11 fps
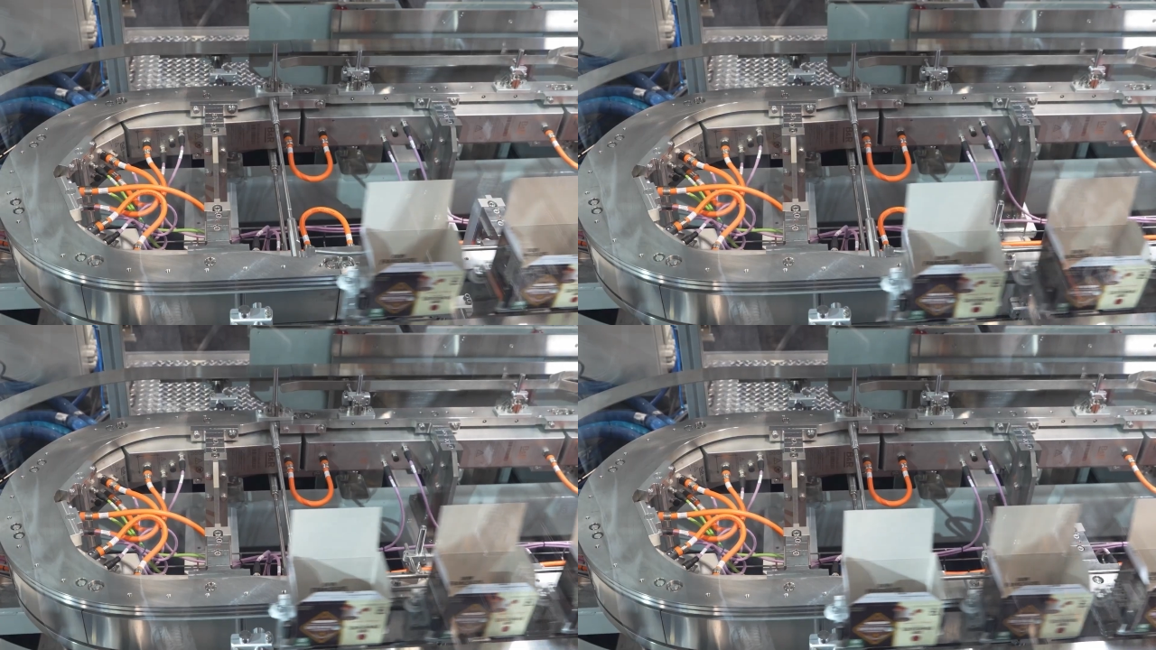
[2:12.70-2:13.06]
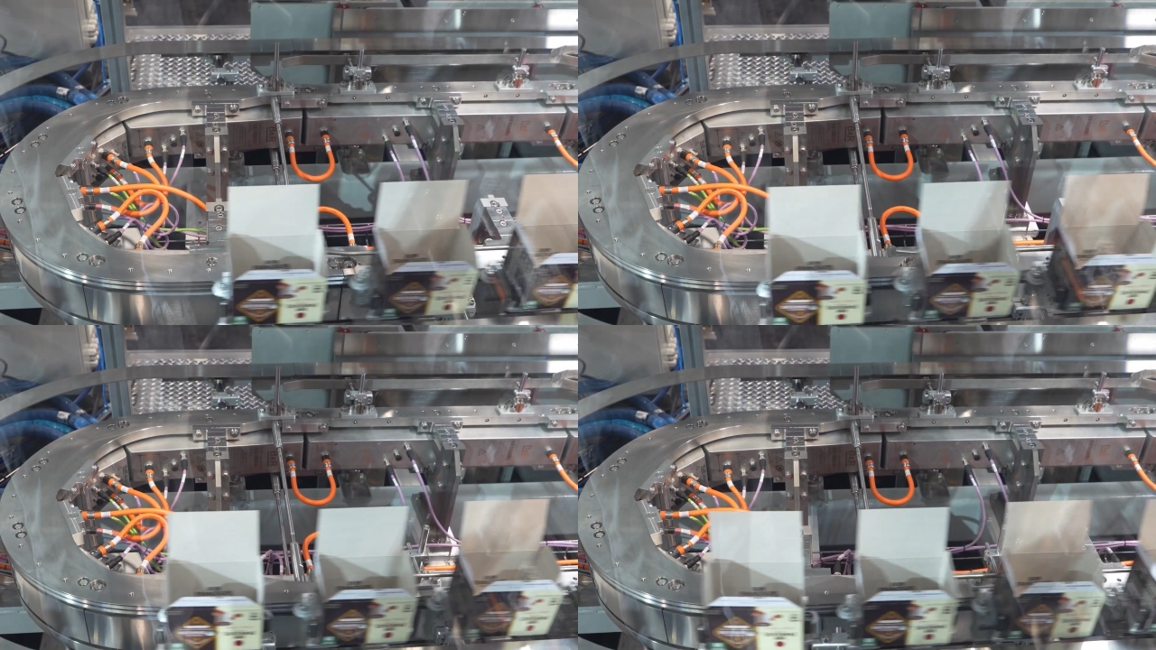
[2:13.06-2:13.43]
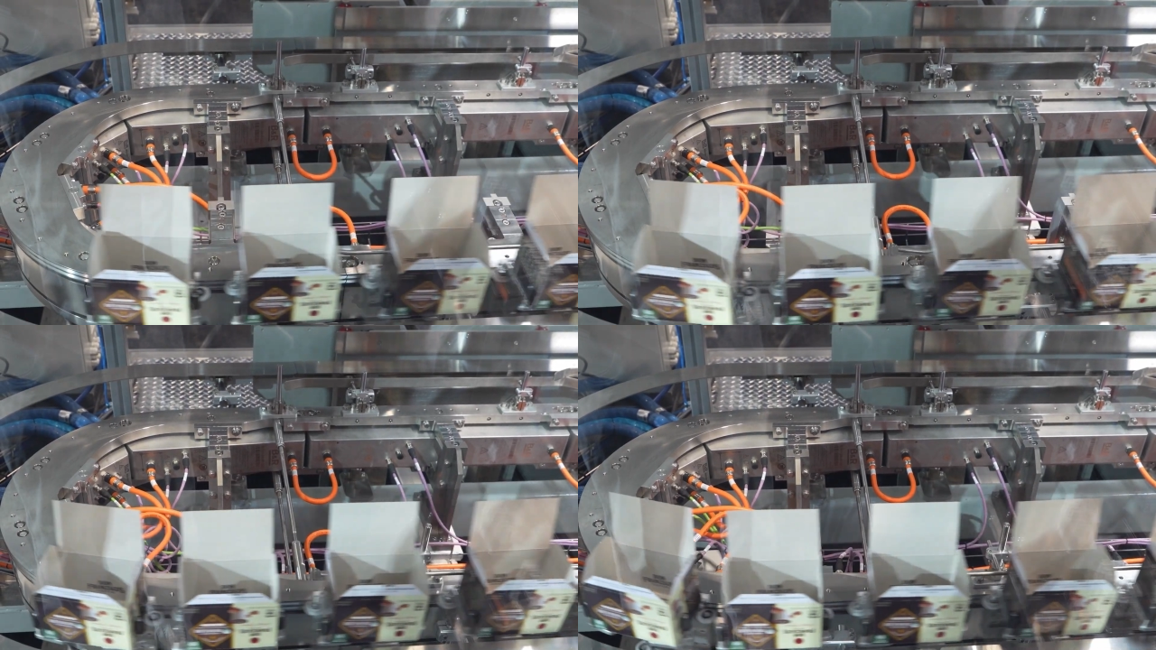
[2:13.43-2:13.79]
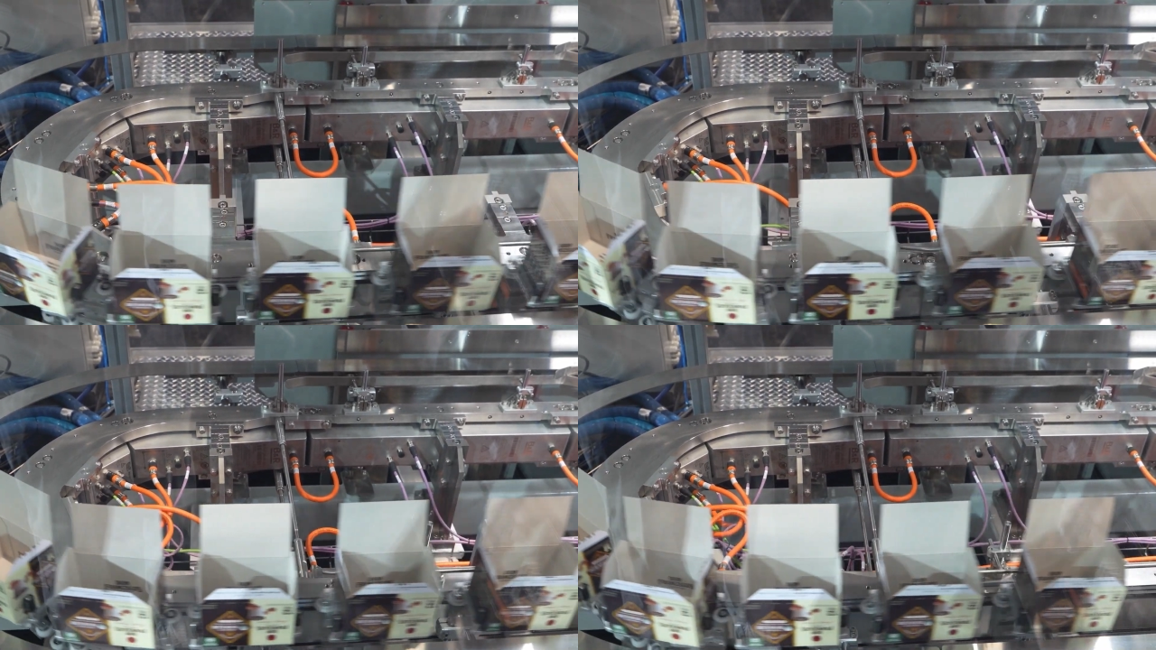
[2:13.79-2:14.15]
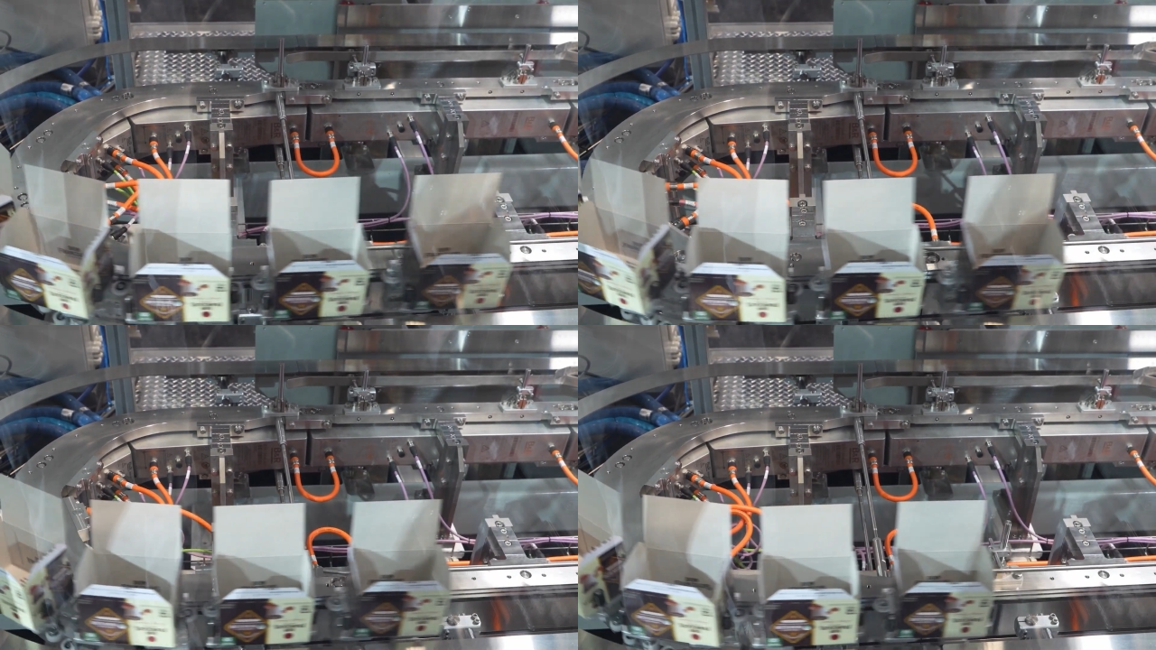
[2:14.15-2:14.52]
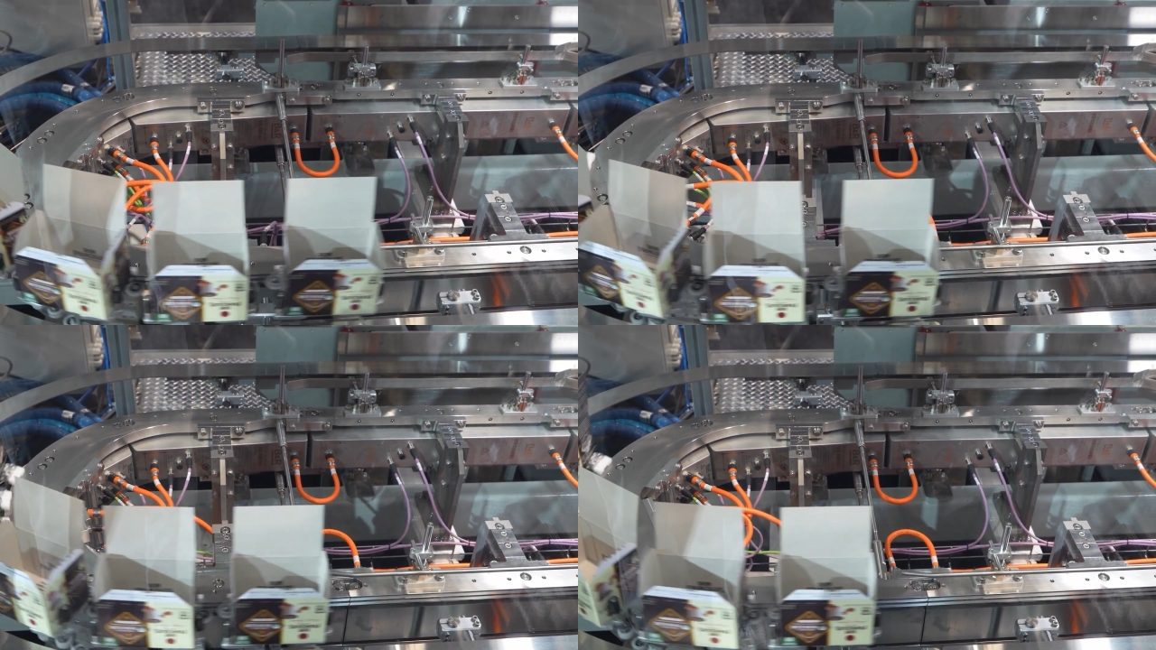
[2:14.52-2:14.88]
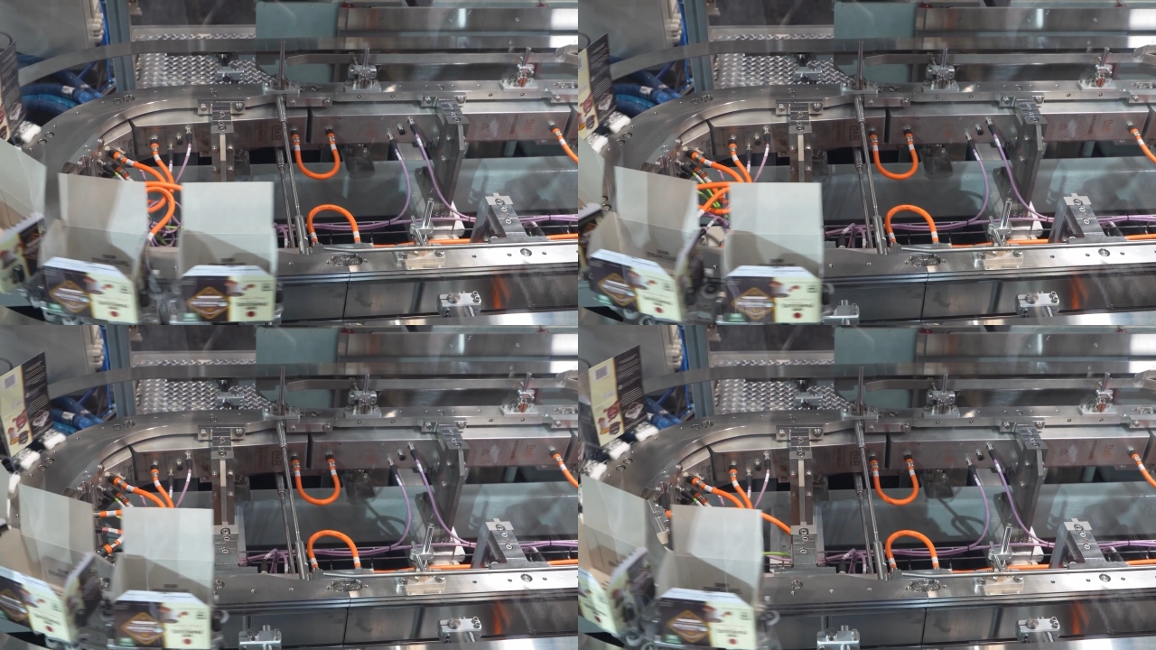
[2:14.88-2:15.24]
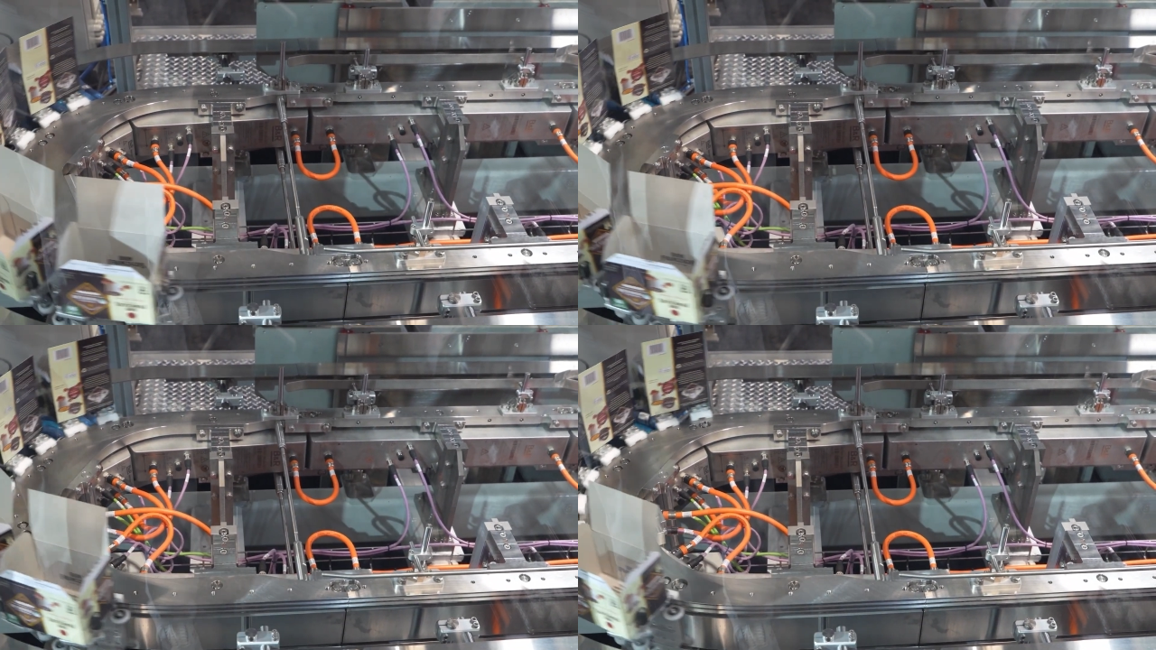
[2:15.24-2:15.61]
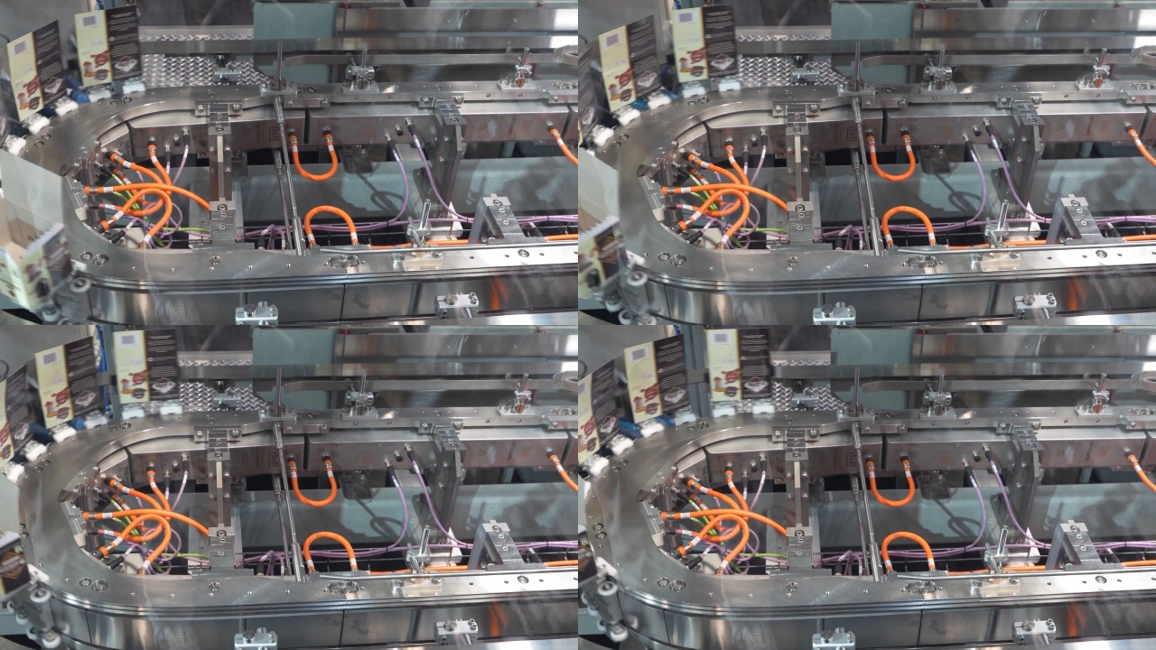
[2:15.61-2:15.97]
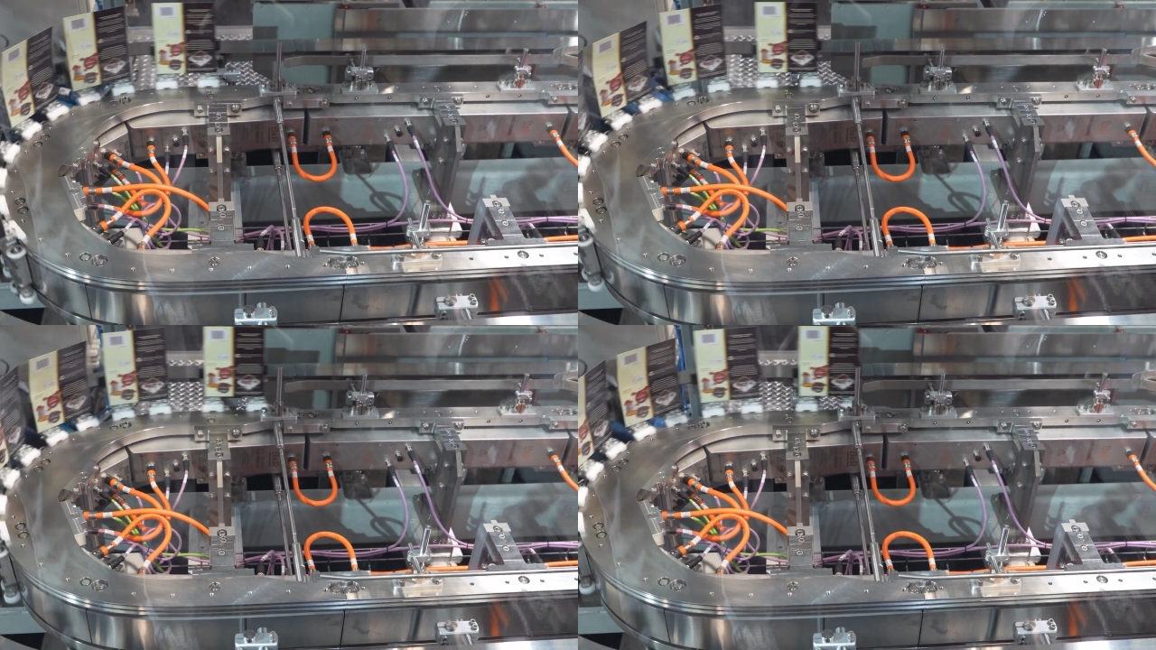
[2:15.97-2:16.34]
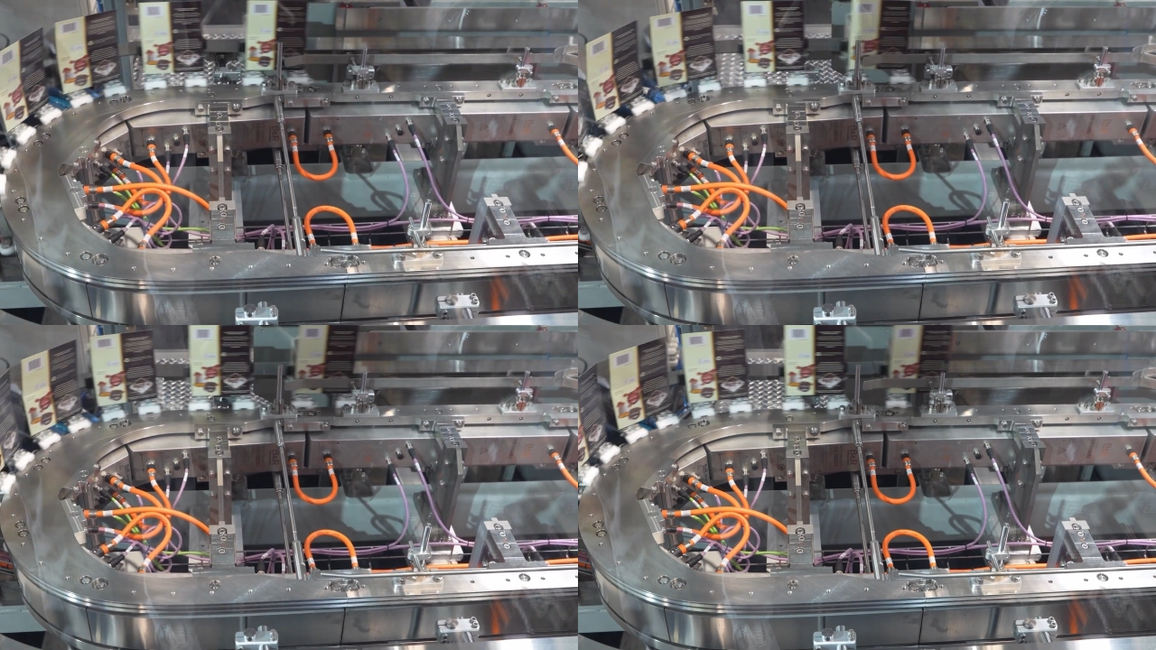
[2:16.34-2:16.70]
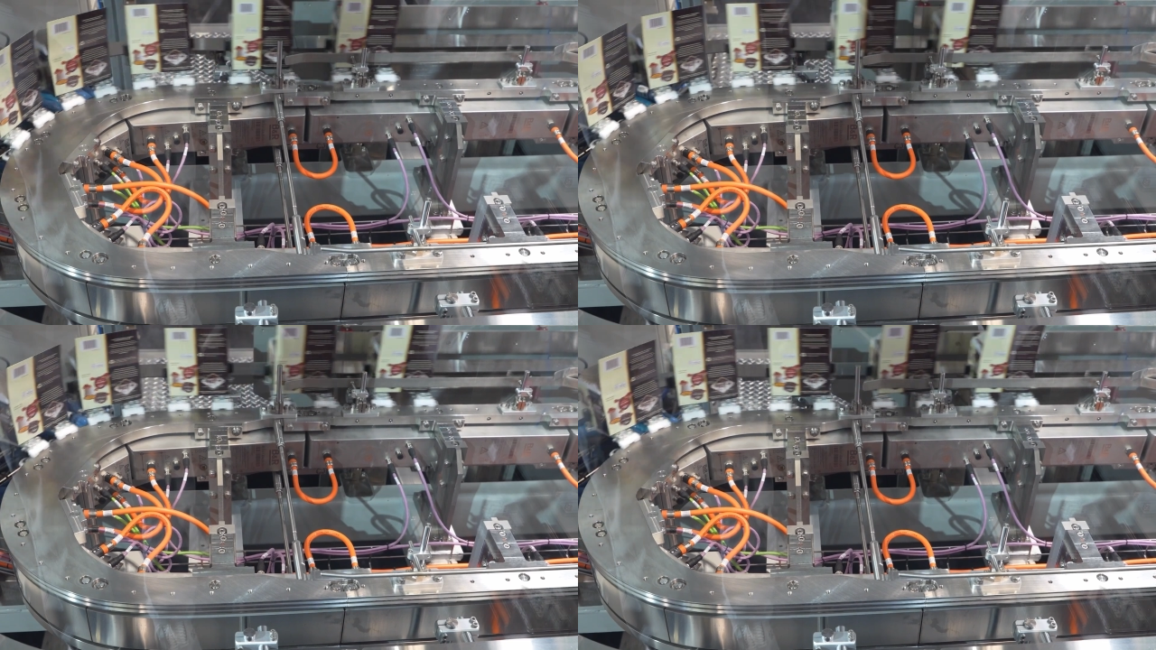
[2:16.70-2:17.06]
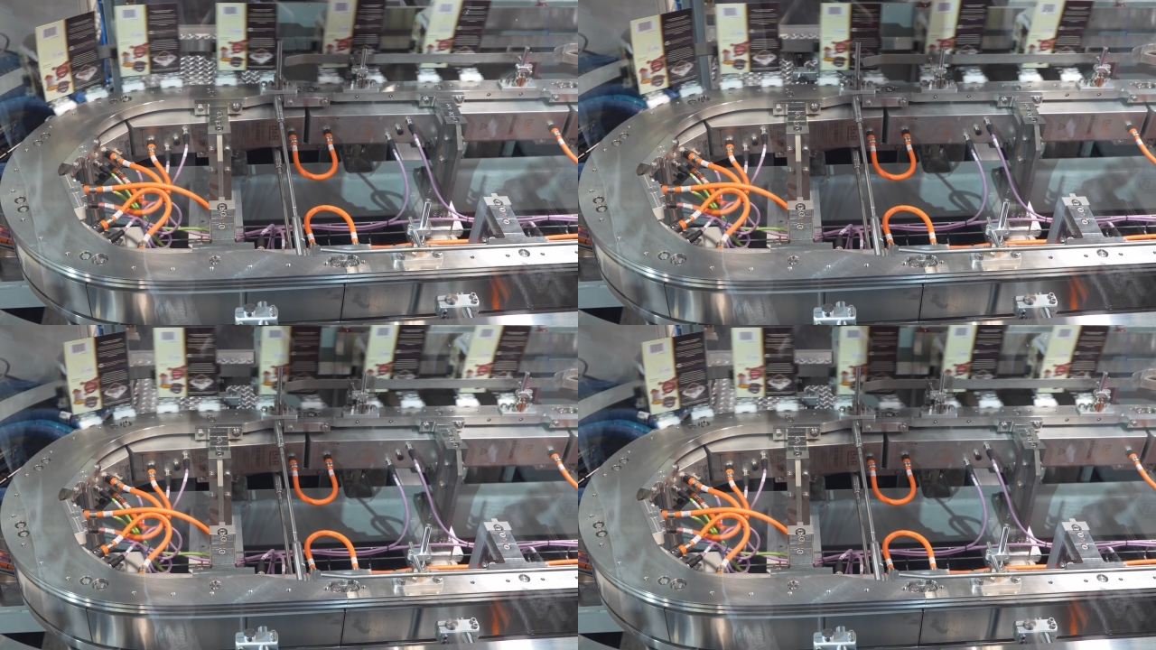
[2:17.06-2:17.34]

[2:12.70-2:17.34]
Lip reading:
(no speaker visible)